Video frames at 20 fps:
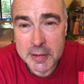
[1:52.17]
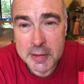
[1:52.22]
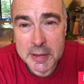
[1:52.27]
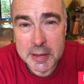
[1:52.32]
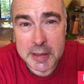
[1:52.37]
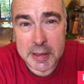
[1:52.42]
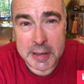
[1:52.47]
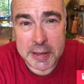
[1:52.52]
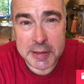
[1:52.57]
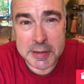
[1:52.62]

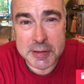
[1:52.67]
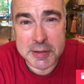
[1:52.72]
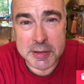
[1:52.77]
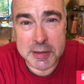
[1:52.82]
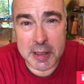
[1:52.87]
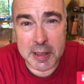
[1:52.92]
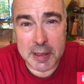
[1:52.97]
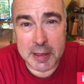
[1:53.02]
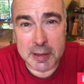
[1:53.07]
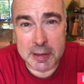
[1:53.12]
is
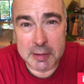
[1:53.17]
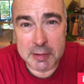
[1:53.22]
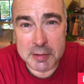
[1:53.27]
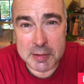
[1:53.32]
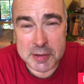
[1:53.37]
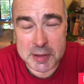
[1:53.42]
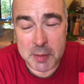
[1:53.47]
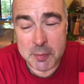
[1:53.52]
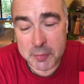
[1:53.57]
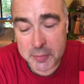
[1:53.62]

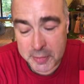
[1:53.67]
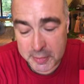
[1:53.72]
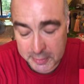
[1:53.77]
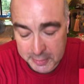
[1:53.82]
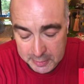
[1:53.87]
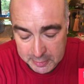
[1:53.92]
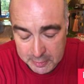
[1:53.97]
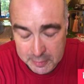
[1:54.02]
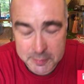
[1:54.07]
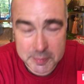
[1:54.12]
something
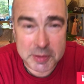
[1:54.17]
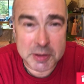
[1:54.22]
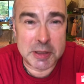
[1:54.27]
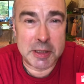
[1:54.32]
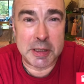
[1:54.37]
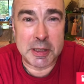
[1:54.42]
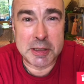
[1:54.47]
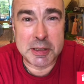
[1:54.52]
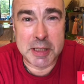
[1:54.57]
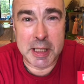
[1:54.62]
that obviously
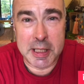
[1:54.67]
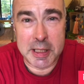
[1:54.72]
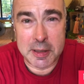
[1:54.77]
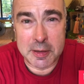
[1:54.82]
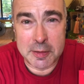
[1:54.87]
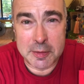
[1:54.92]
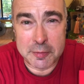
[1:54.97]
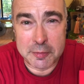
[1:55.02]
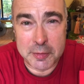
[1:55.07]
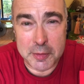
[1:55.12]
it's taken
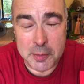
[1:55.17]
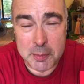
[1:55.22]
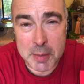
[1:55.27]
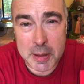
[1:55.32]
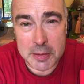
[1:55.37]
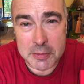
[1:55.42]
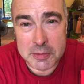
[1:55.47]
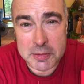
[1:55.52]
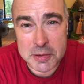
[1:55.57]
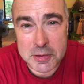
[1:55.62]
a few
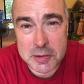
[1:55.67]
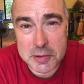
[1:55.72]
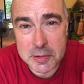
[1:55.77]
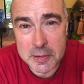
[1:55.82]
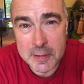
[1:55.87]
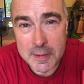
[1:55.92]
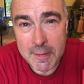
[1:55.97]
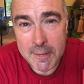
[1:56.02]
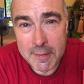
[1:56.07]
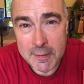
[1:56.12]
months
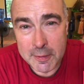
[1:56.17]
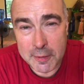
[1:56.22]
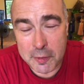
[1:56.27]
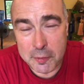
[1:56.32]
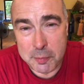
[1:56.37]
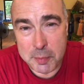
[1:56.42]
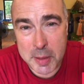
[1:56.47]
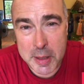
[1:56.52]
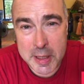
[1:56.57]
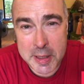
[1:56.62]

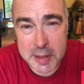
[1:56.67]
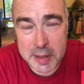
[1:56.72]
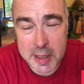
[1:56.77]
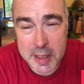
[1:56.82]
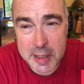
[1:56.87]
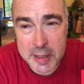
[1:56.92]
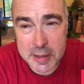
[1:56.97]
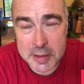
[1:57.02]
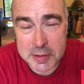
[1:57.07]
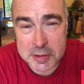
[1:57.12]
of being
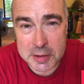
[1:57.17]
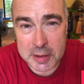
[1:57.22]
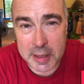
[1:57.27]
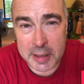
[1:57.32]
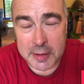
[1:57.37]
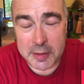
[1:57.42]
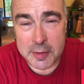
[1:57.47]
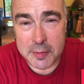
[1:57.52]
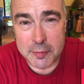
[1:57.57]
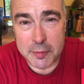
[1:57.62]
here to get
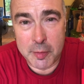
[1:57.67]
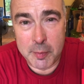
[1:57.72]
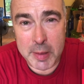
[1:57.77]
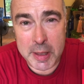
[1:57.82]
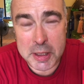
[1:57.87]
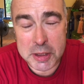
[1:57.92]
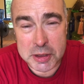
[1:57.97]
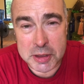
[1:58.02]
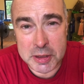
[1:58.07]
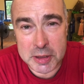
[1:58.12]
the
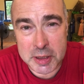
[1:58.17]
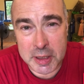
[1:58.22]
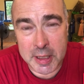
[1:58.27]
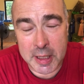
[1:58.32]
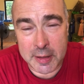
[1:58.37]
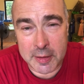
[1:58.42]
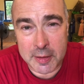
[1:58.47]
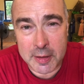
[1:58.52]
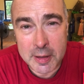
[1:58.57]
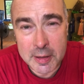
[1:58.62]
information
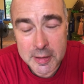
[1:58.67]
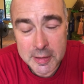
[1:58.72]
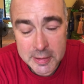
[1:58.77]
together,